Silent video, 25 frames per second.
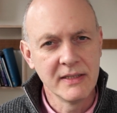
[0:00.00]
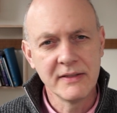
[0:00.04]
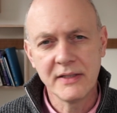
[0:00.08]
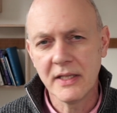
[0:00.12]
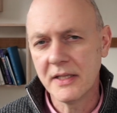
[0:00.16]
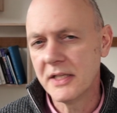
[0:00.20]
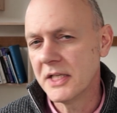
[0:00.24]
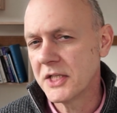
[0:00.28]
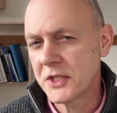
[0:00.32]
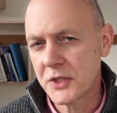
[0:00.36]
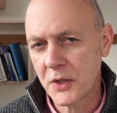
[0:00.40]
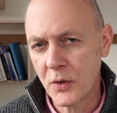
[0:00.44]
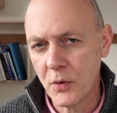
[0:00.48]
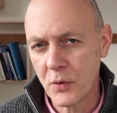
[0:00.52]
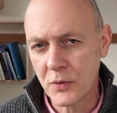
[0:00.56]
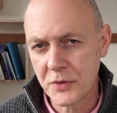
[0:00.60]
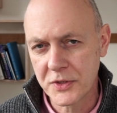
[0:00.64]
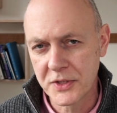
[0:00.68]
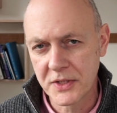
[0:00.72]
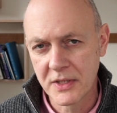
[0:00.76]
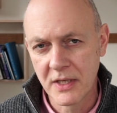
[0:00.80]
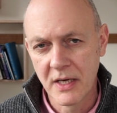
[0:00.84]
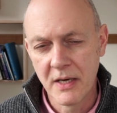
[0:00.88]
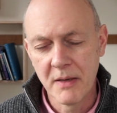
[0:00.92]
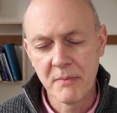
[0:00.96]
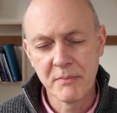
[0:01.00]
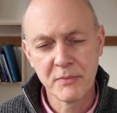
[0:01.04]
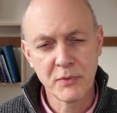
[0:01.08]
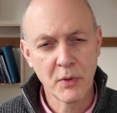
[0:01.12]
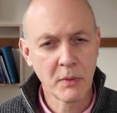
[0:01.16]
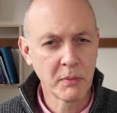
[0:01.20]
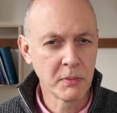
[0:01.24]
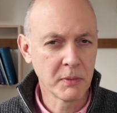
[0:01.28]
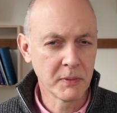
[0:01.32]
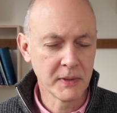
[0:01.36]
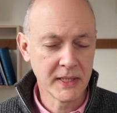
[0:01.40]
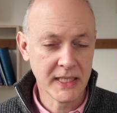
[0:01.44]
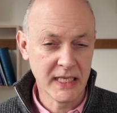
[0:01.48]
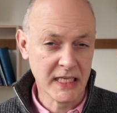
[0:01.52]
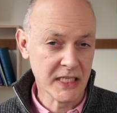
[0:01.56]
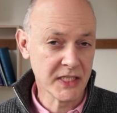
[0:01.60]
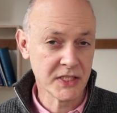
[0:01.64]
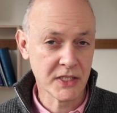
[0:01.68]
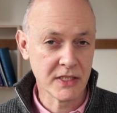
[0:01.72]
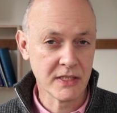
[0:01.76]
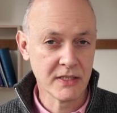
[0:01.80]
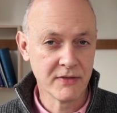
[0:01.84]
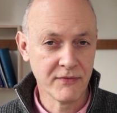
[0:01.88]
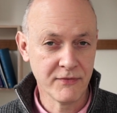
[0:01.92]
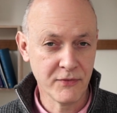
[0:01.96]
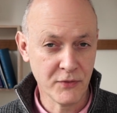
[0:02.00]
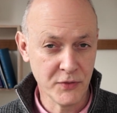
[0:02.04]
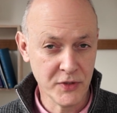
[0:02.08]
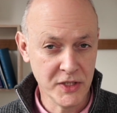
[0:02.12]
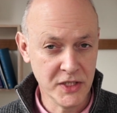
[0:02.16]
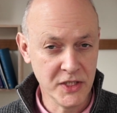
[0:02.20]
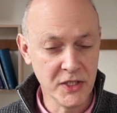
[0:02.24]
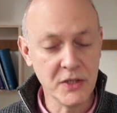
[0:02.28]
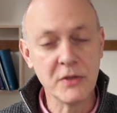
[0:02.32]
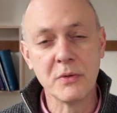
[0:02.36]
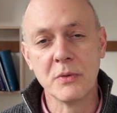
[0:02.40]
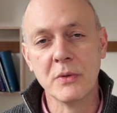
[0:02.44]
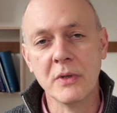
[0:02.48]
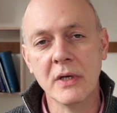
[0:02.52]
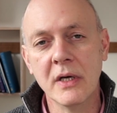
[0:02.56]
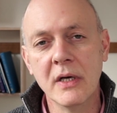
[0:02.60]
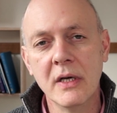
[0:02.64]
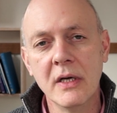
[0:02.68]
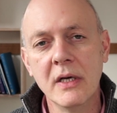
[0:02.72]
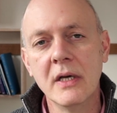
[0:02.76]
then this course probably isn't for you.